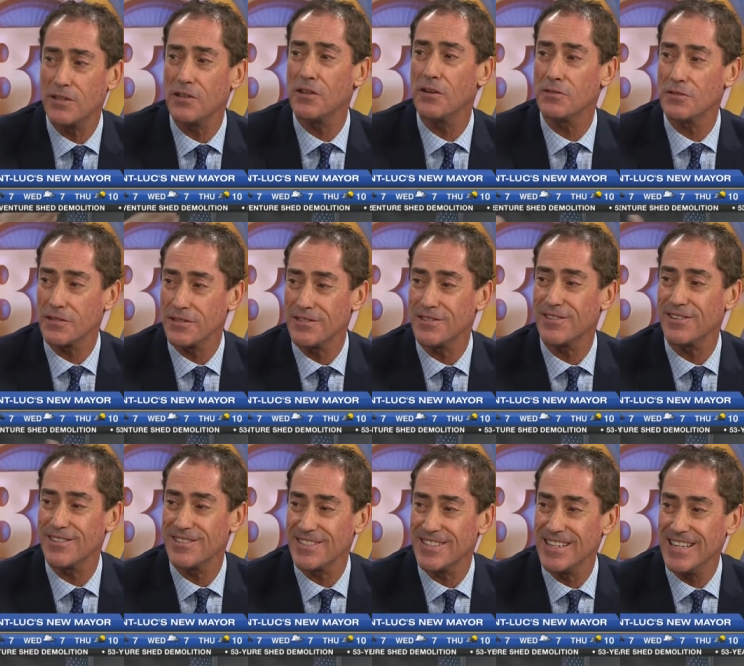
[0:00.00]
to those
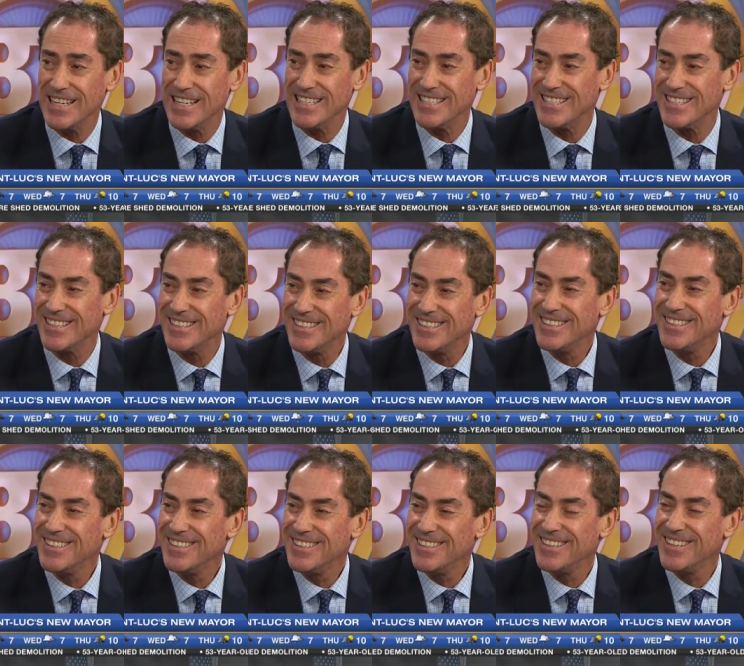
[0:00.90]
concerns and needs.
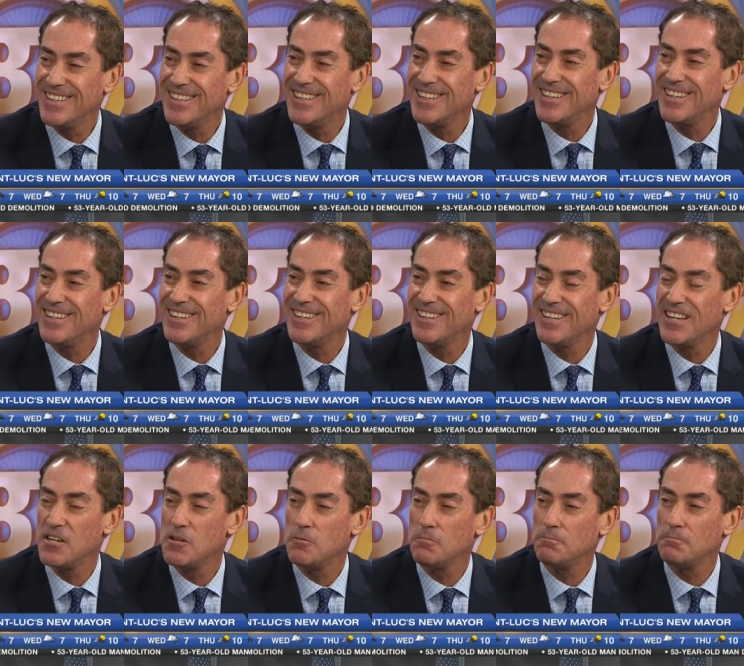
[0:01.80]
Uh, let's talk about a
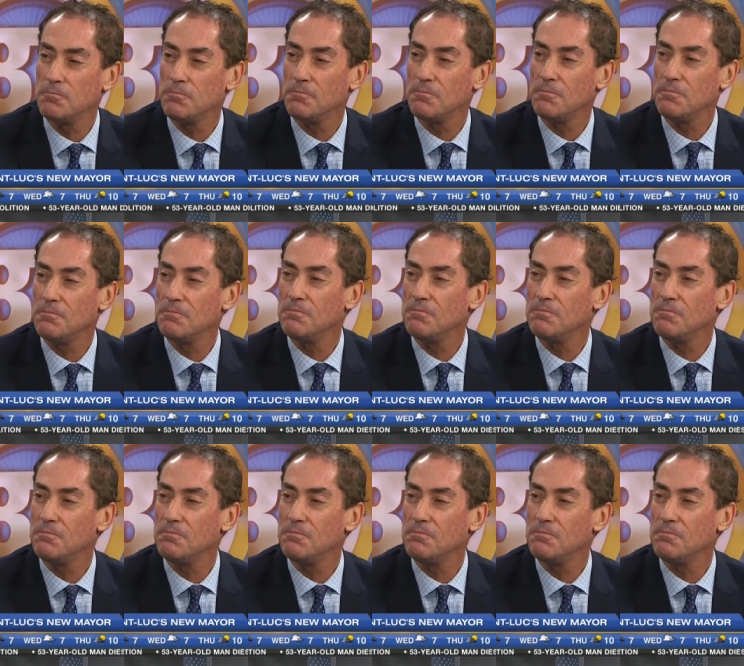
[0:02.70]
concern